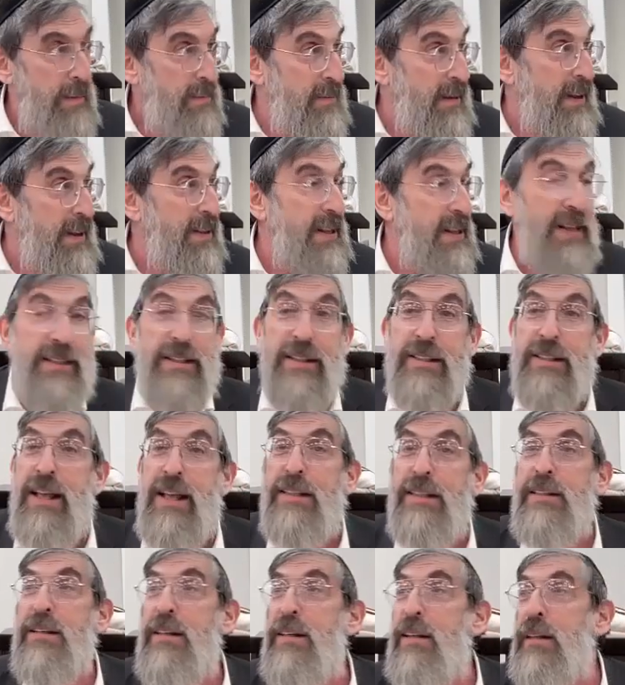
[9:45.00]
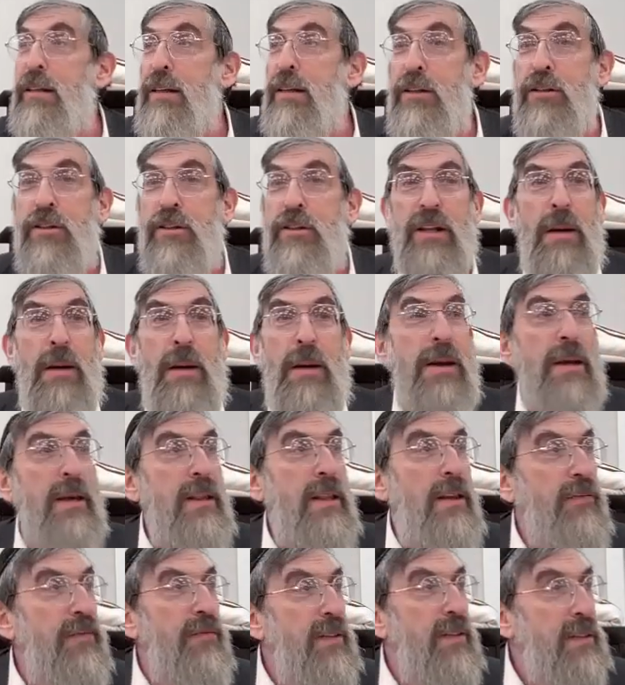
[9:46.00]
Right, netzel's netzel. It should not make
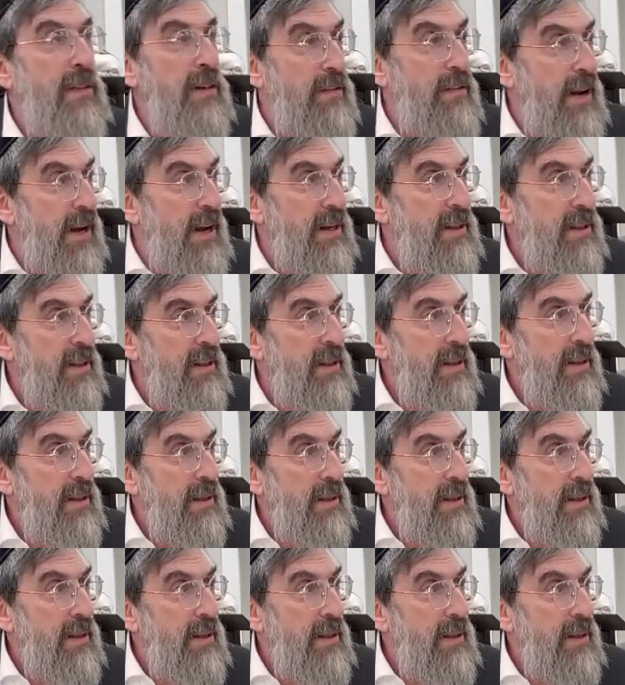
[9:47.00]
a difference, correct?